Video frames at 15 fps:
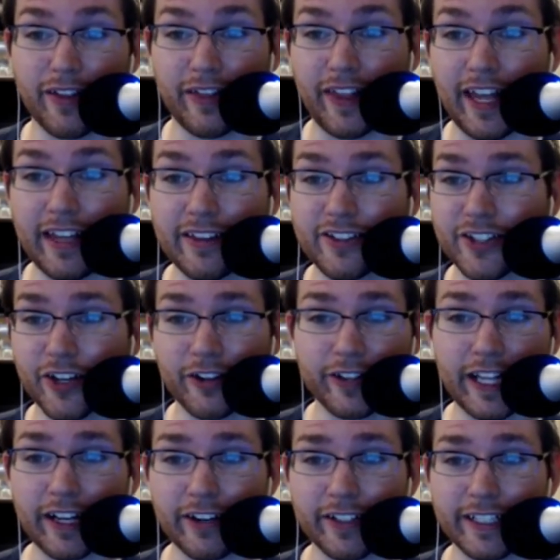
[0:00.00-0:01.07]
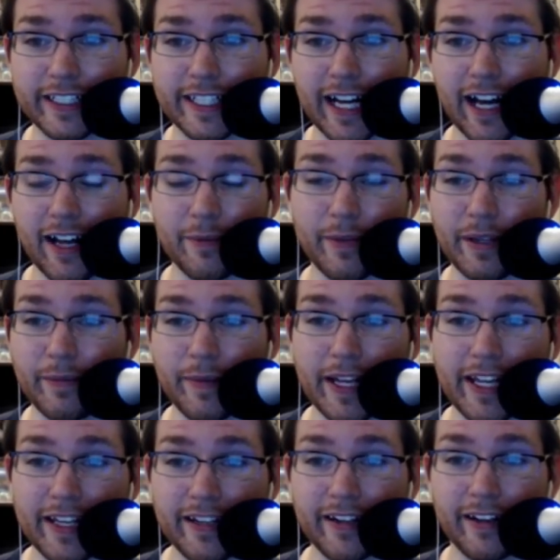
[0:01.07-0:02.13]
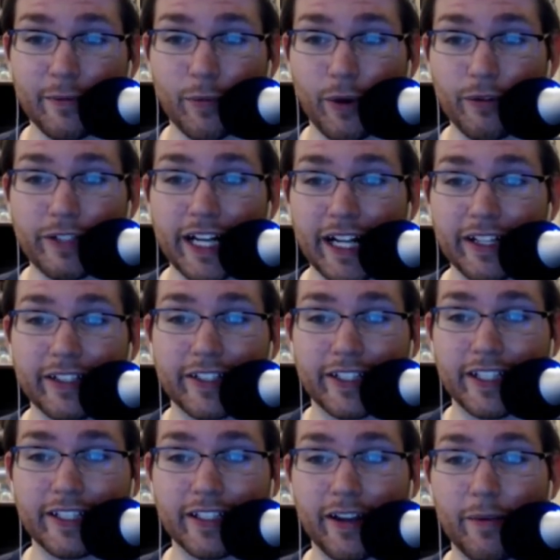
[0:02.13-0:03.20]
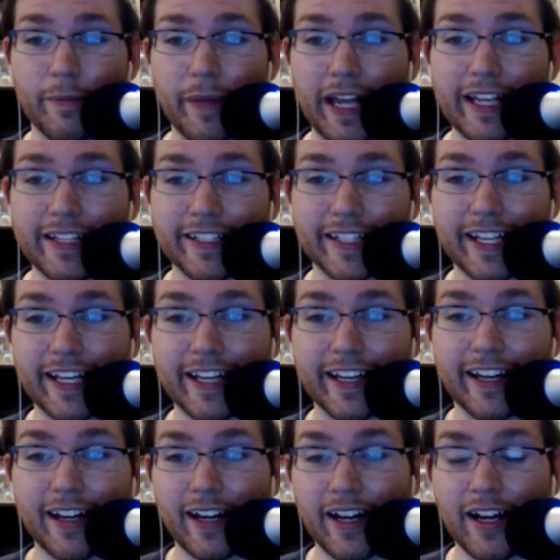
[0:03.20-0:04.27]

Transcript: they turned that on a dime and made Bo Dallas this amazing